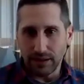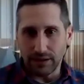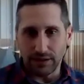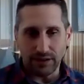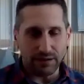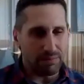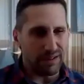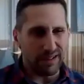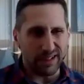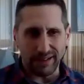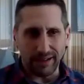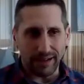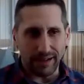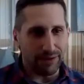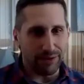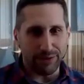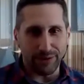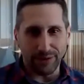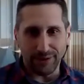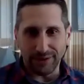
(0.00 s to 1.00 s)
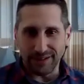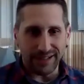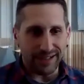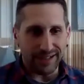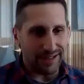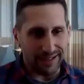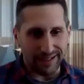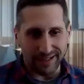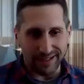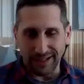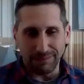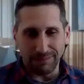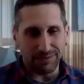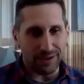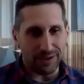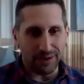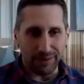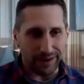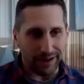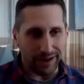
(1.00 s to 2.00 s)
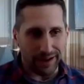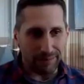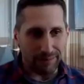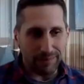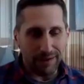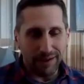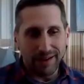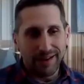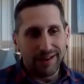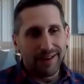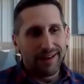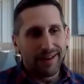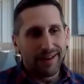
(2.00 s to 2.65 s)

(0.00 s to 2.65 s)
Used to be like 10 or 13. It keeps going up.